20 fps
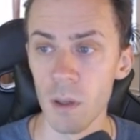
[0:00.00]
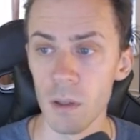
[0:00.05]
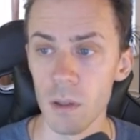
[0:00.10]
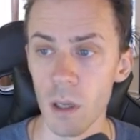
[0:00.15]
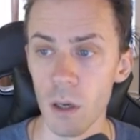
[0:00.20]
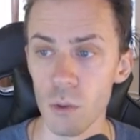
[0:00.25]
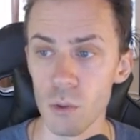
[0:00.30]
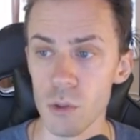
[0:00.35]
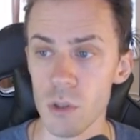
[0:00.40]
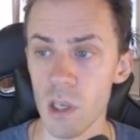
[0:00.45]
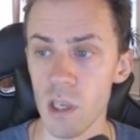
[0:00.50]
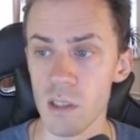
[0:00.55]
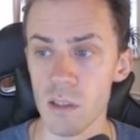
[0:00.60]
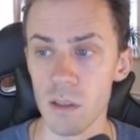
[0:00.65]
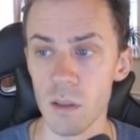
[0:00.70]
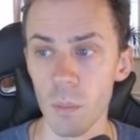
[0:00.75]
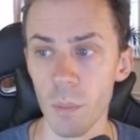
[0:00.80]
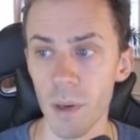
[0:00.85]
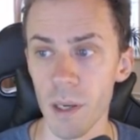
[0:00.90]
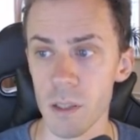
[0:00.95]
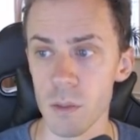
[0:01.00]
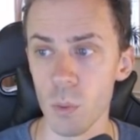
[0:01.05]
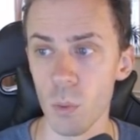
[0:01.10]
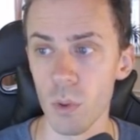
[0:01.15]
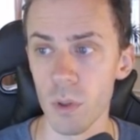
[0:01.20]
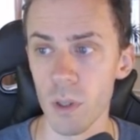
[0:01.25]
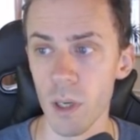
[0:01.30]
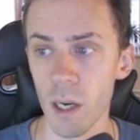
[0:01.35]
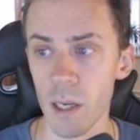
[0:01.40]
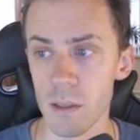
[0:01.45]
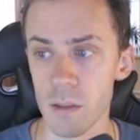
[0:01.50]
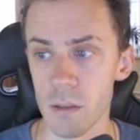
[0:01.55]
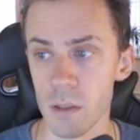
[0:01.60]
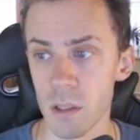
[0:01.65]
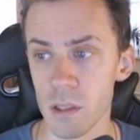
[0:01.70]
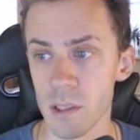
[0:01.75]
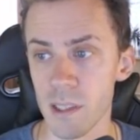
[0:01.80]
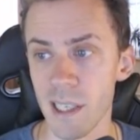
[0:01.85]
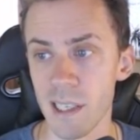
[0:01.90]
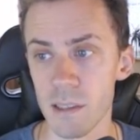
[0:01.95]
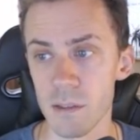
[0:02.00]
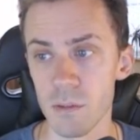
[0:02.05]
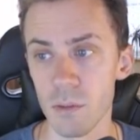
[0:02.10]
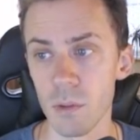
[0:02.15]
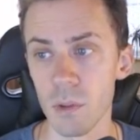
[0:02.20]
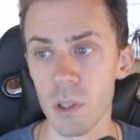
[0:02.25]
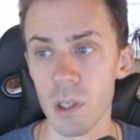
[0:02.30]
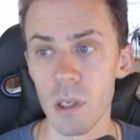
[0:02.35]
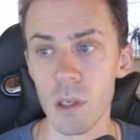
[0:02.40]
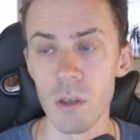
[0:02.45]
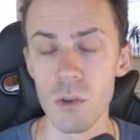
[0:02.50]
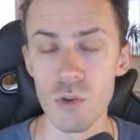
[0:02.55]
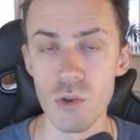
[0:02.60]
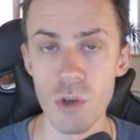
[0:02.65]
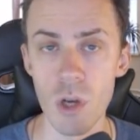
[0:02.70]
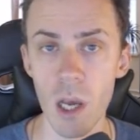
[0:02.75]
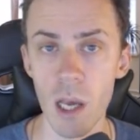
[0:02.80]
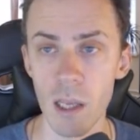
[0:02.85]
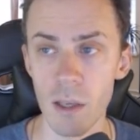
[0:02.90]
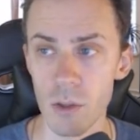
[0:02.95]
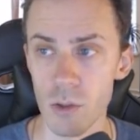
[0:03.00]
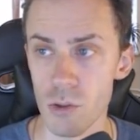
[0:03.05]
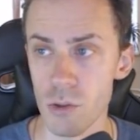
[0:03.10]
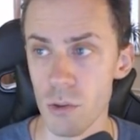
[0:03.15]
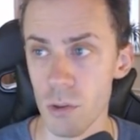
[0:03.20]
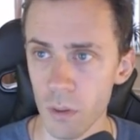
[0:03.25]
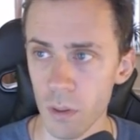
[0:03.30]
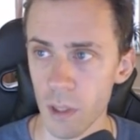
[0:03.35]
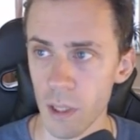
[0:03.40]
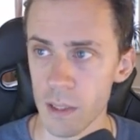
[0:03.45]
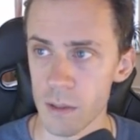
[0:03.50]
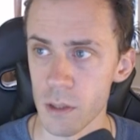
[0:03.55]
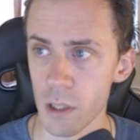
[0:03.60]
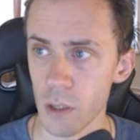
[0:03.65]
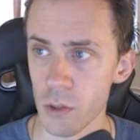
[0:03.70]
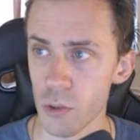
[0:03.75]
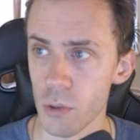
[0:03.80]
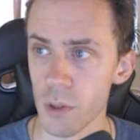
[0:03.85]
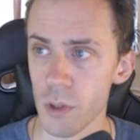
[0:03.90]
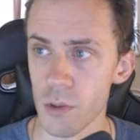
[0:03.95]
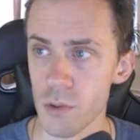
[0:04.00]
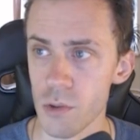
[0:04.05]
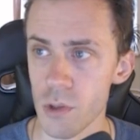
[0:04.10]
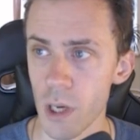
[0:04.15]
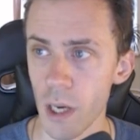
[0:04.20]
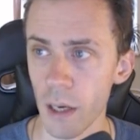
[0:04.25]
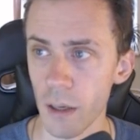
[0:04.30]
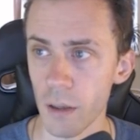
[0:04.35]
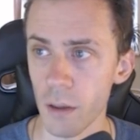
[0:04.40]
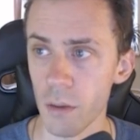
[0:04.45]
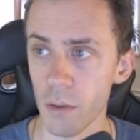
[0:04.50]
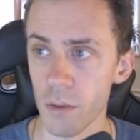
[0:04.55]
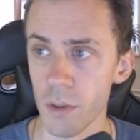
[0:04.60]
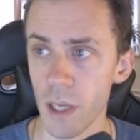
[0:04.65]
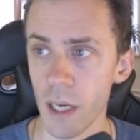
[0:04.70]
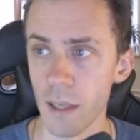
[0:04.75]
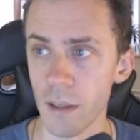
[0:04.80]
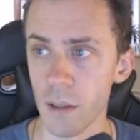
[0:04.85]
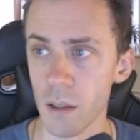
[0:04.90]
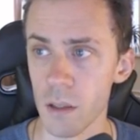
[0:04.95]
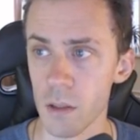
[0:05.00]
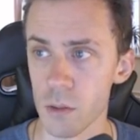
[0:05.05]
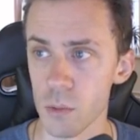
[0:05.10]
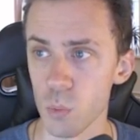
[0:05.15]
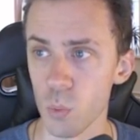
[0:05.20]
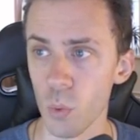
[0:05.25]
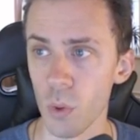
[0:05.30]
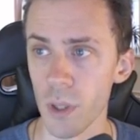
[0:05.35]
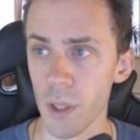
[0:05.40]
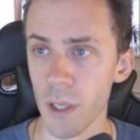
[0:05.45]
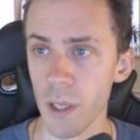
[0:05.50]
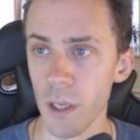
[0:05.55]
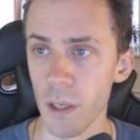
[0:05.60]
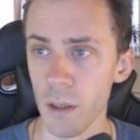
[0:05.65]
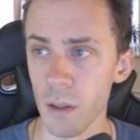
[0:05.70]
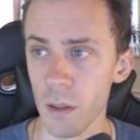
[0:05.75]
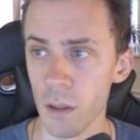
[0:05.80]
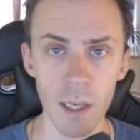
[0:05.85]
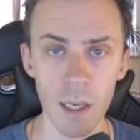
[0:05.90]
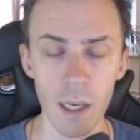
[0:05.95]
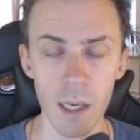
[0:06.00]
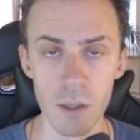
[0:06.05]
Now it says the password has successfully changed. Let's actually check that it's working.